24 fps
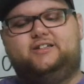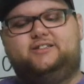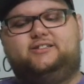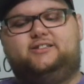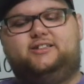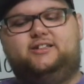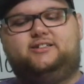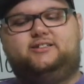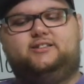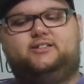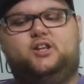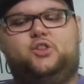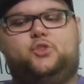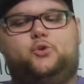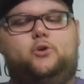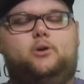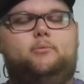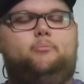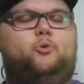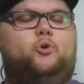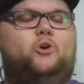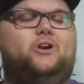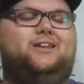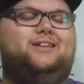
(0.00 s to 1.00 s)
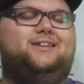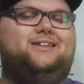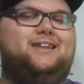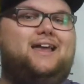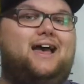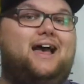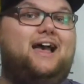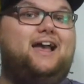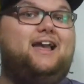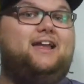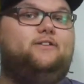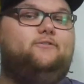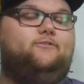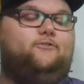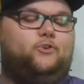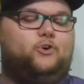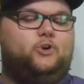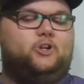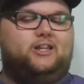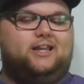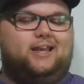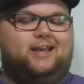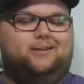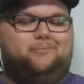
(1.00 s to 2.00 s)
63.9
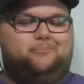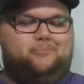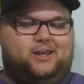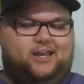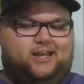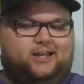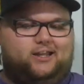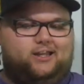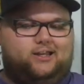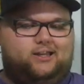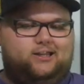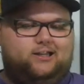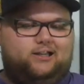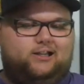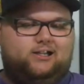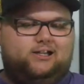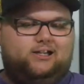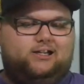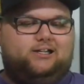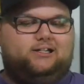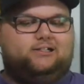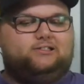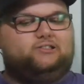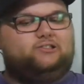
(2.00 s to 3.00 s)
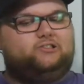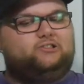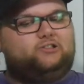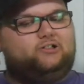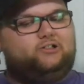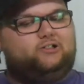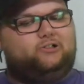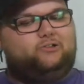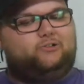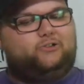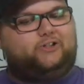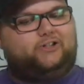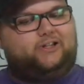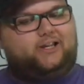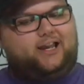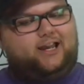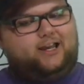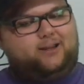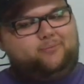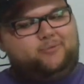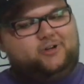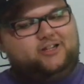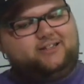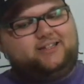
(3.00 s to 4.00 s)
for Yanmega. So
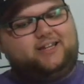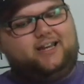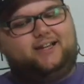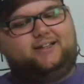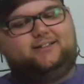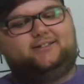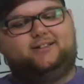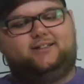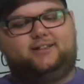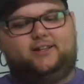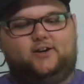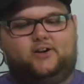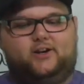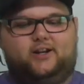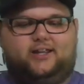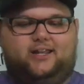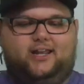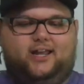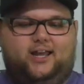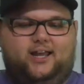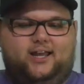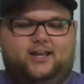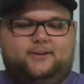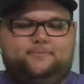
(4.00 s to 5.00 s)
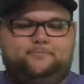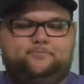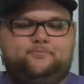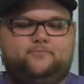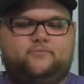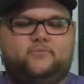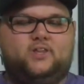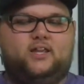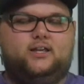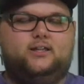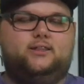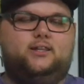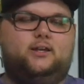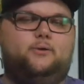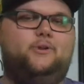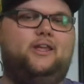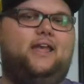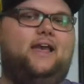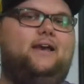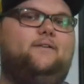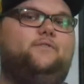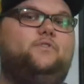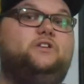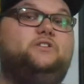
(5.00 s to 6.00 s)
Yanma takes it there again. Then we
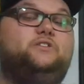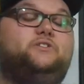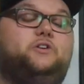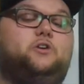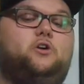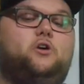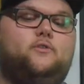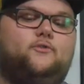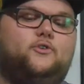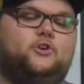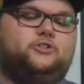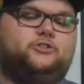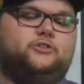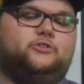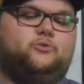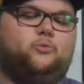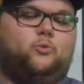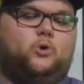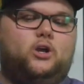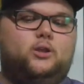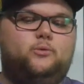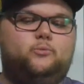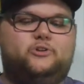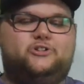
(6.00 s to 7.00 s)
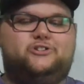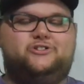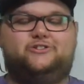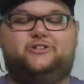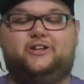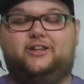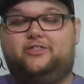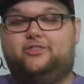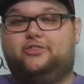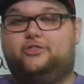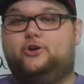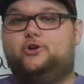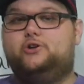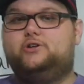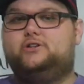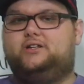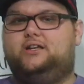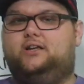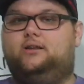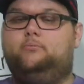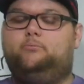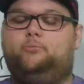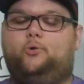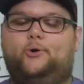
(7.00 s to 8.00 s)
have the 0 versus 1, which is a
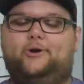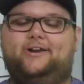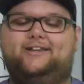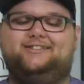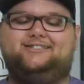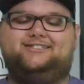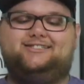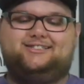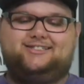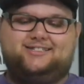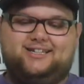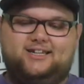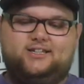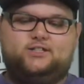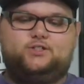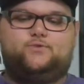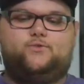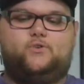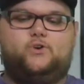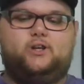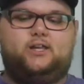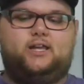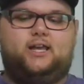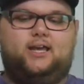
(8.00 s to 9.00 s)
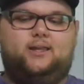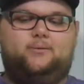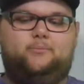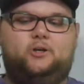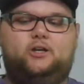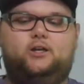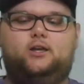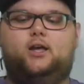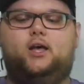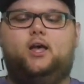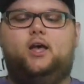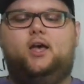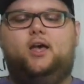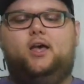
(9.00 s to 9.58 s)
13.6 for Yanma